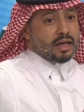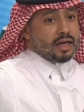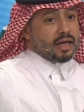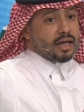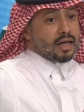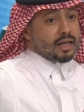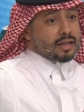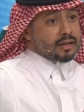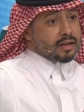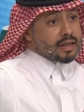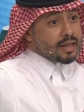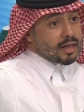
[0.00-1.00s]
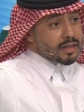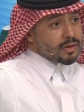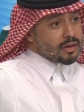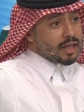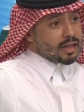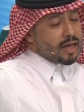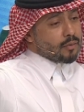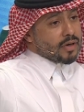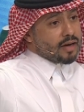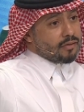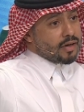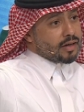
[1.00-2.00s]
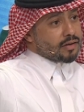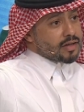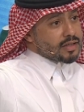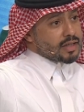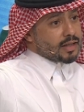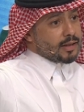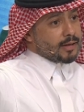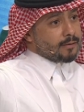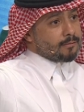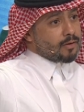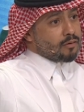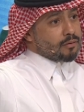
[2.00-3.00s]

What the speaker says: And the lesson that we have learned recently from